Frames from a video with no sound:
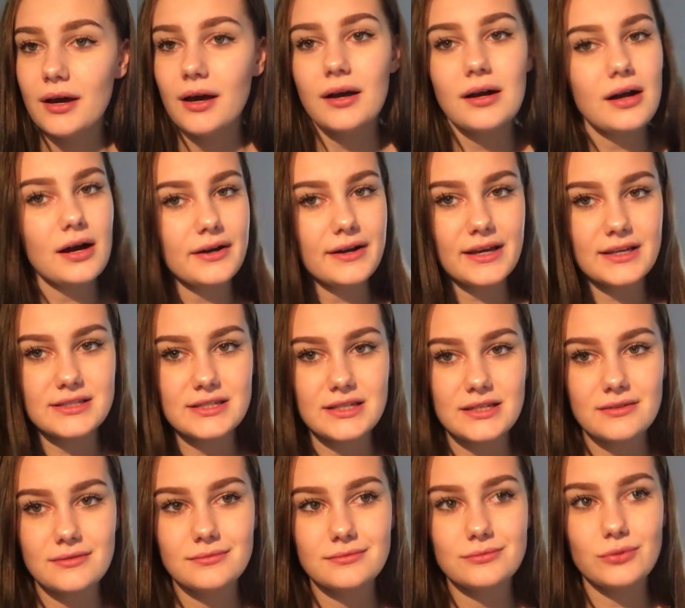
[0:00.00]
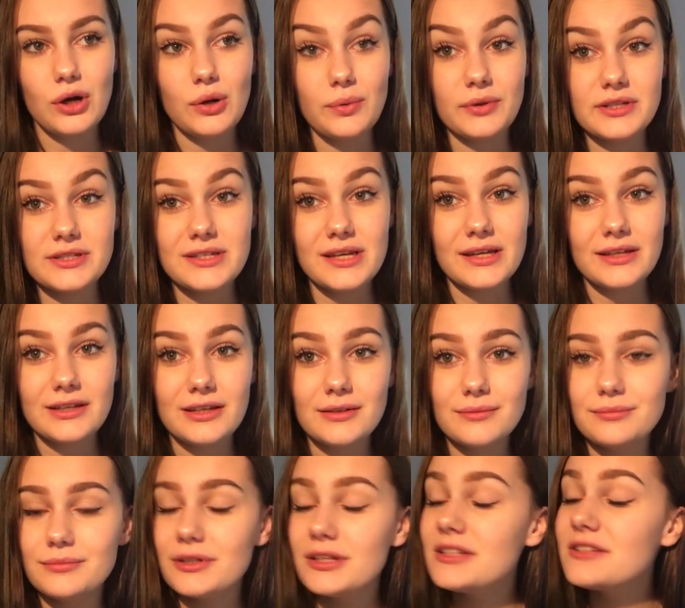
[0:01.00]
I can't edit what I wanted to edit,
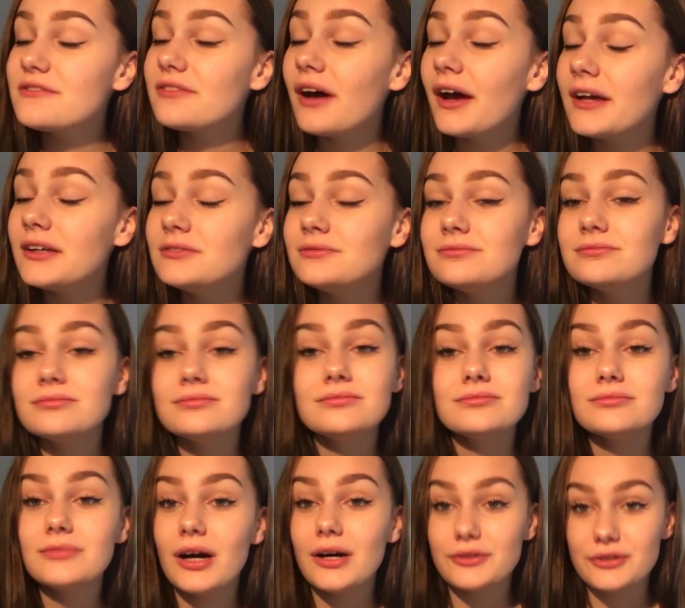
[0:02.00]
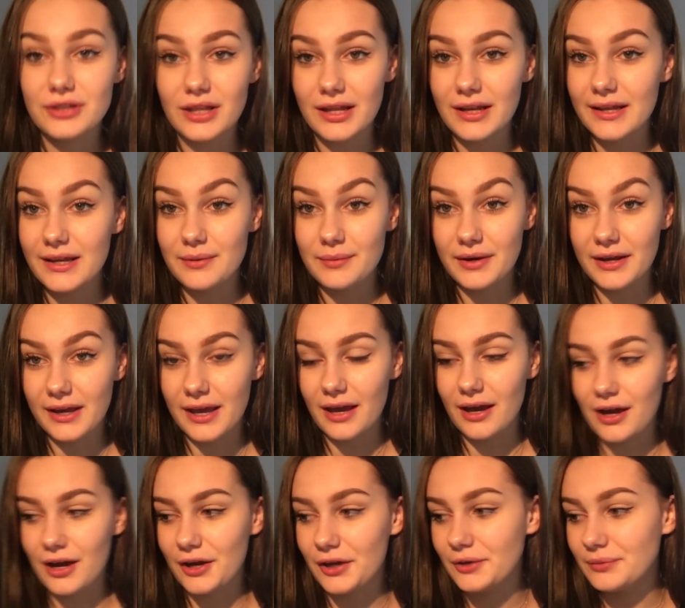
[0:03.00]
but it's fine. I'll do that later when I
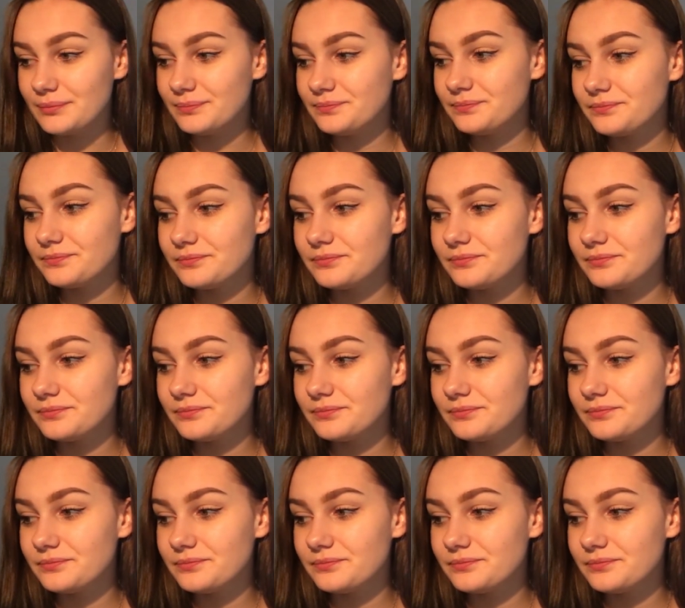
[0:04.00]
get home.